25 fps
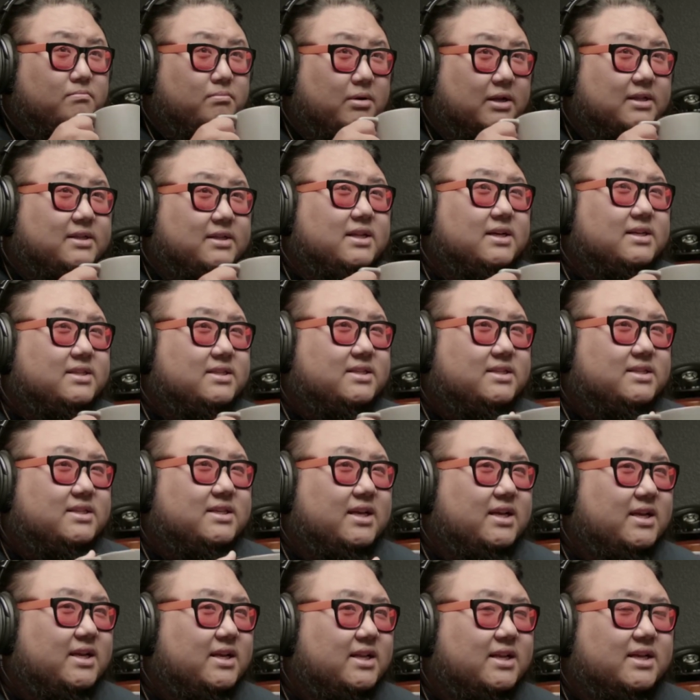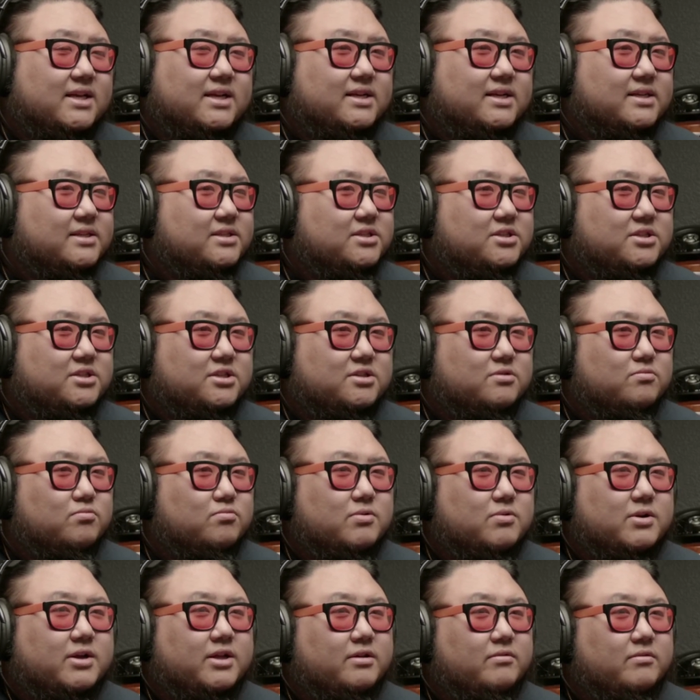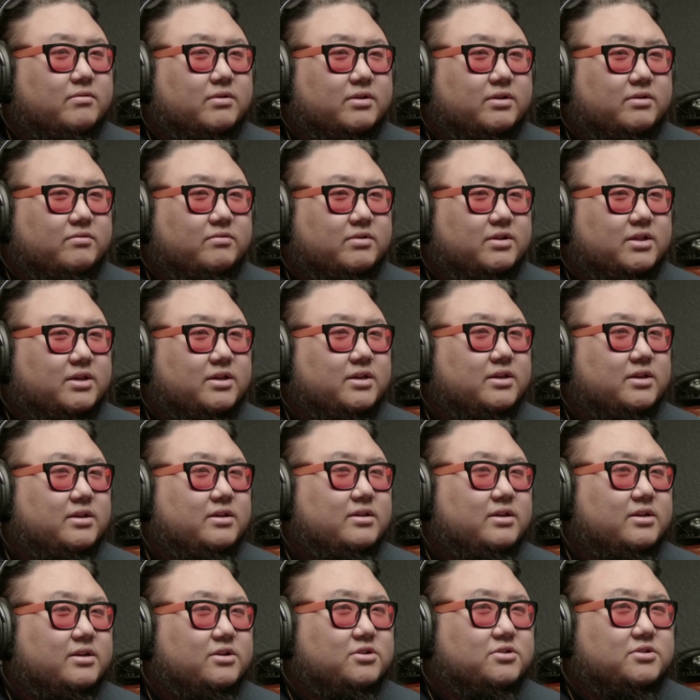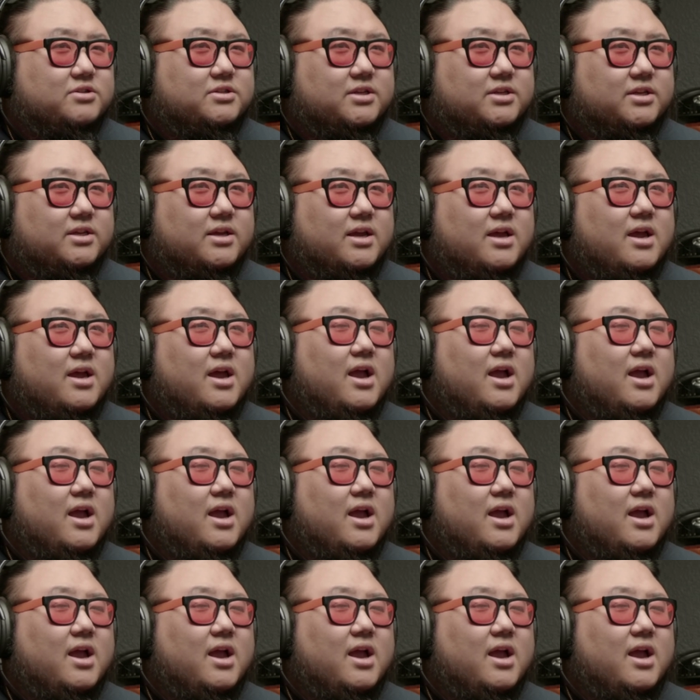this scene is just really, really, really interesting.